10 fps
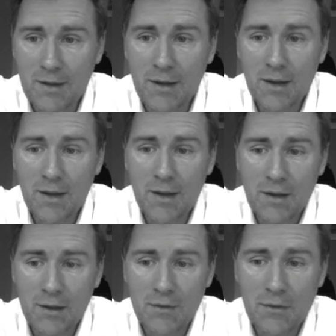And
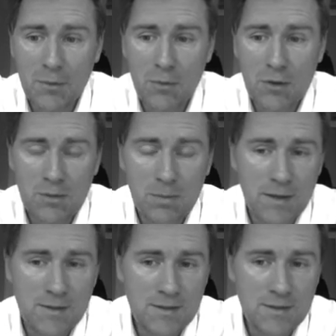if the model
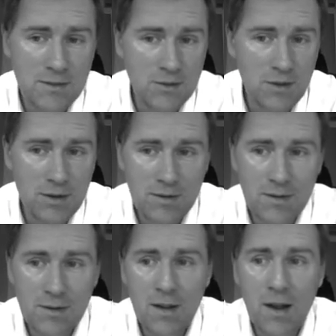places a dot
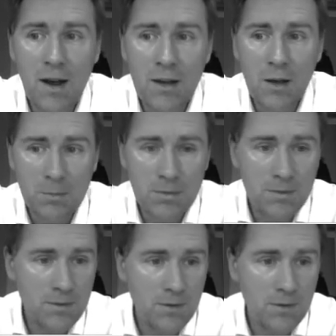high up